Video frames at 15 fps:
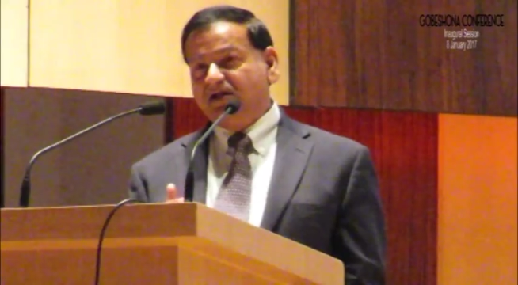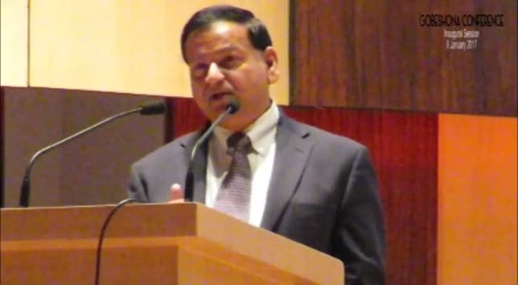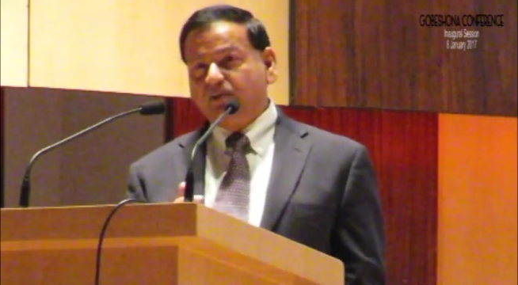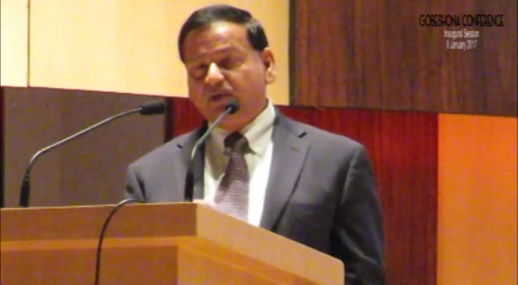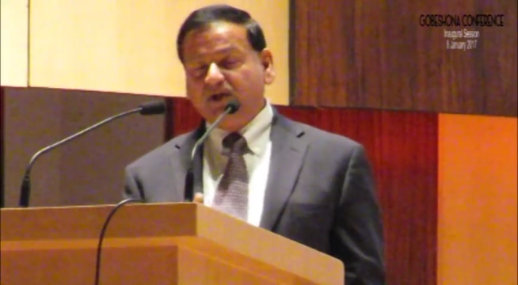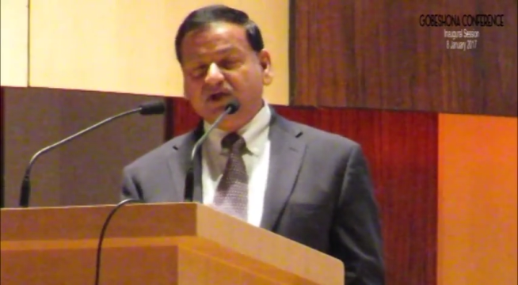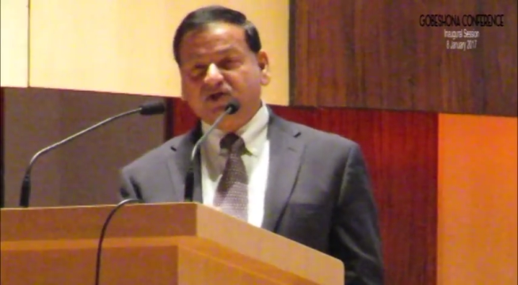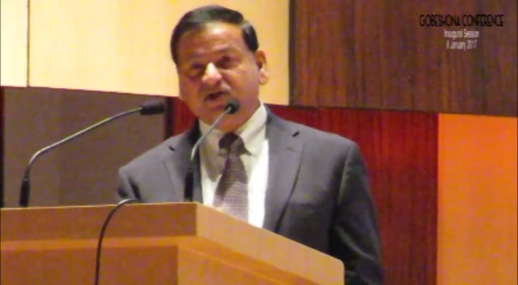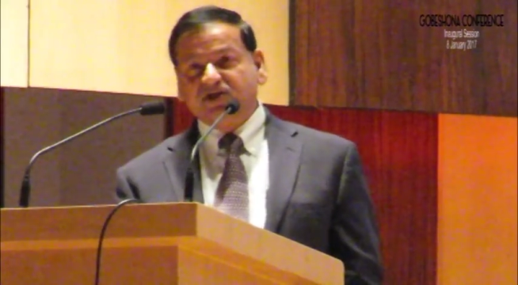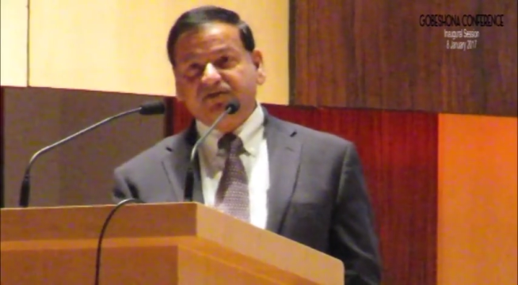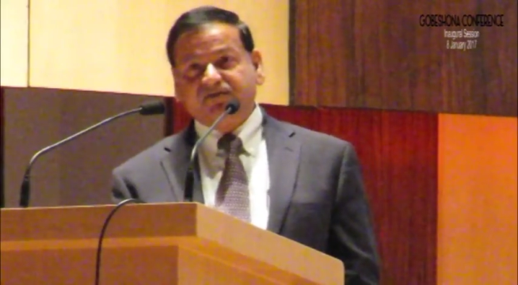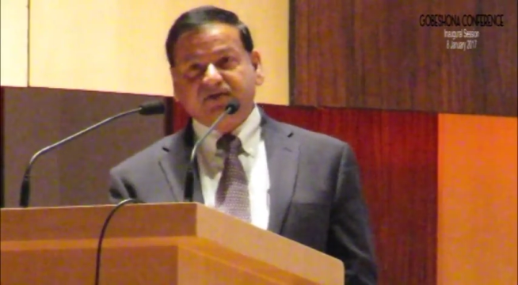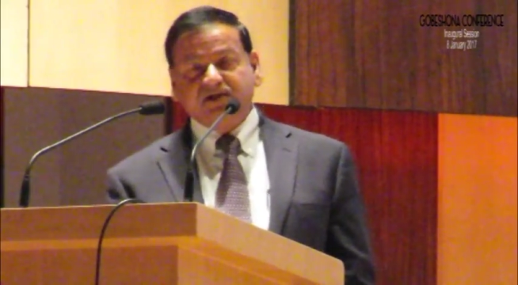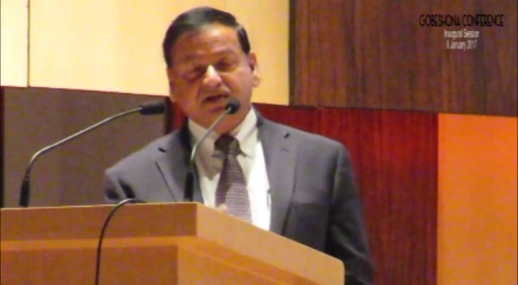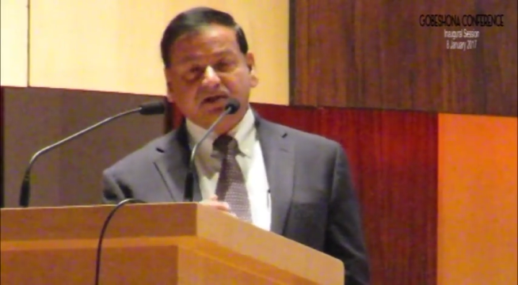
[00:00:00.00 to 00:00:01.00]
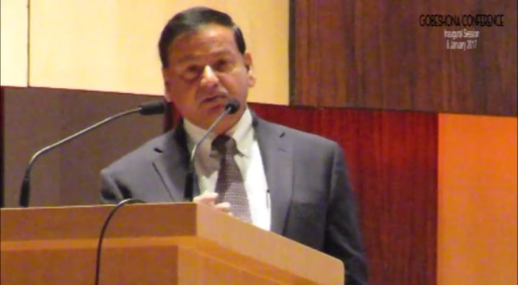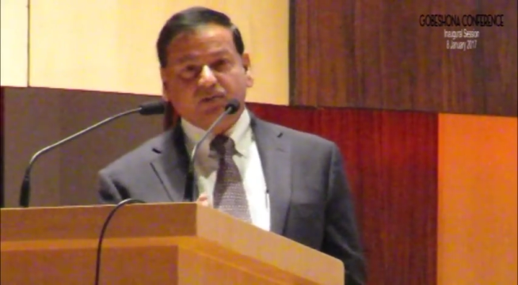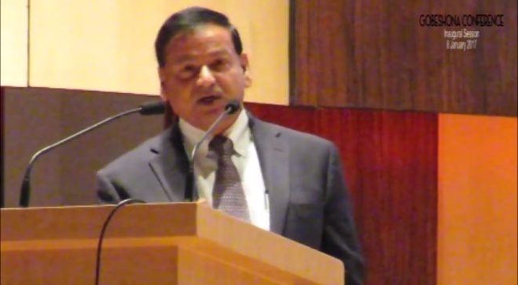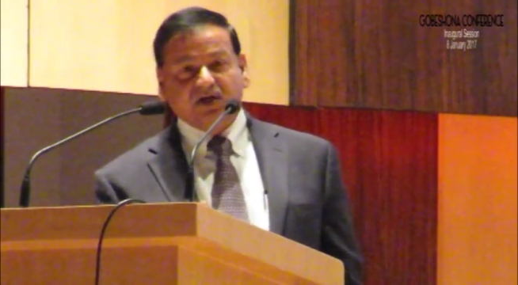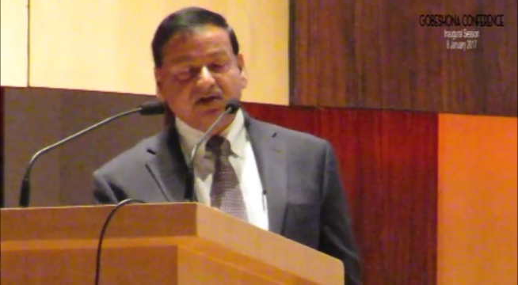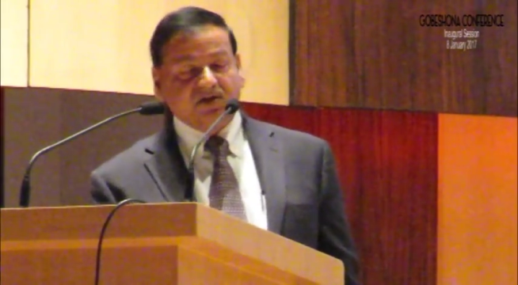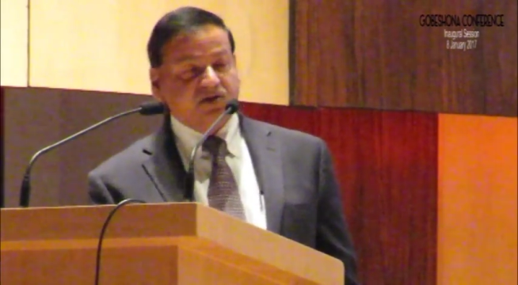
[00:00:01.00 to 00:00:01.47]
and we achieved it, and
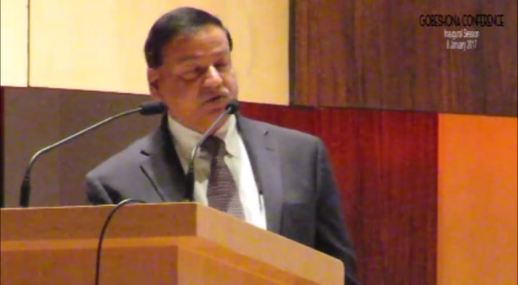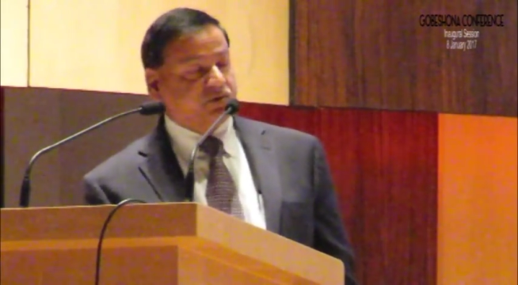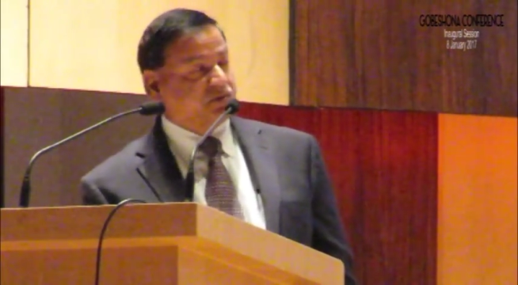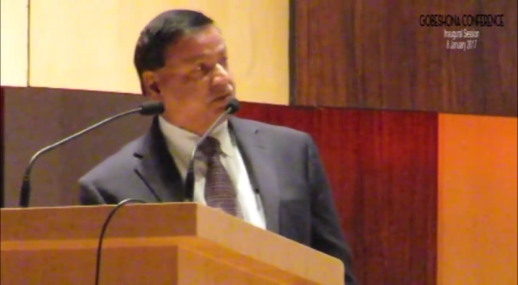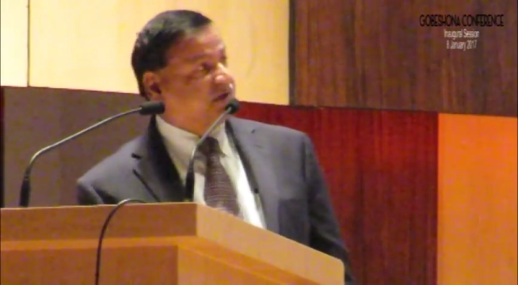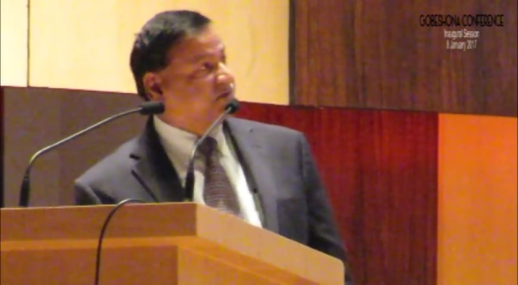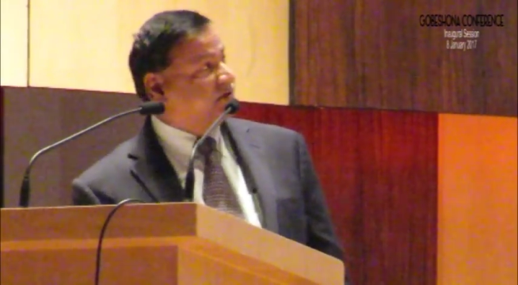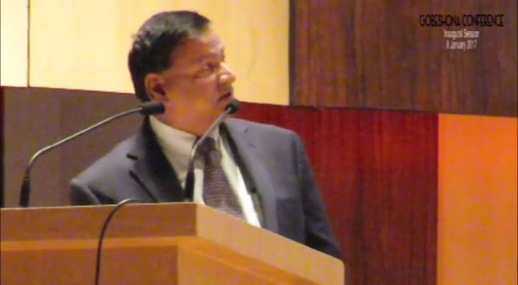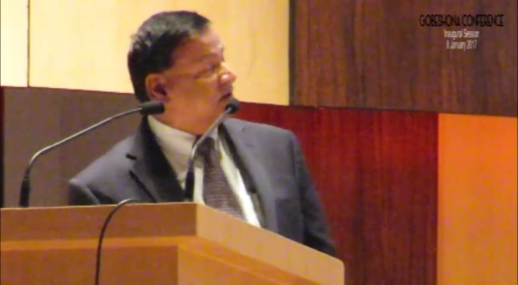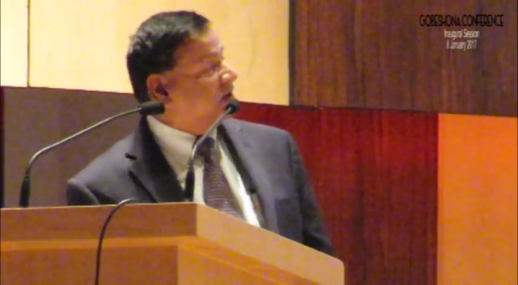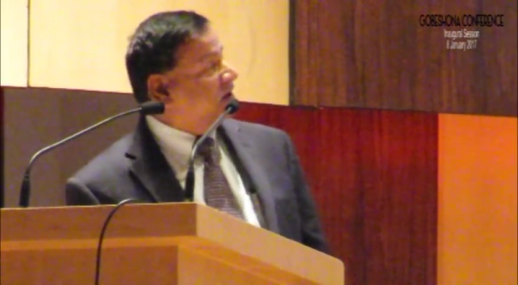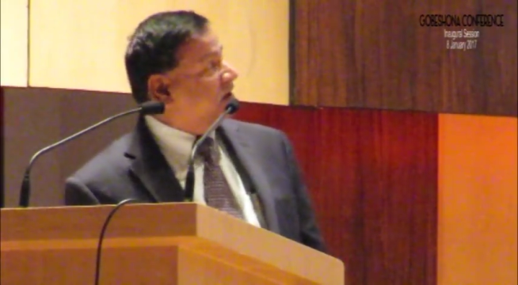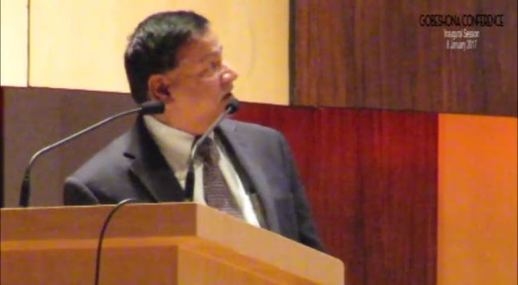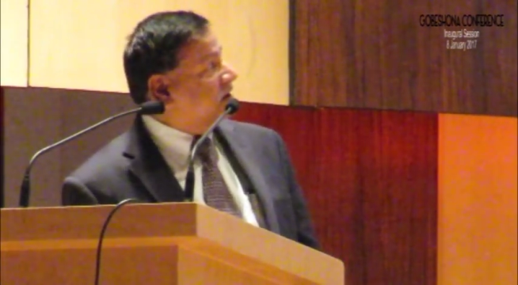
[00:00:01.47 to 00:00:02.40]
Bangladesh was one of the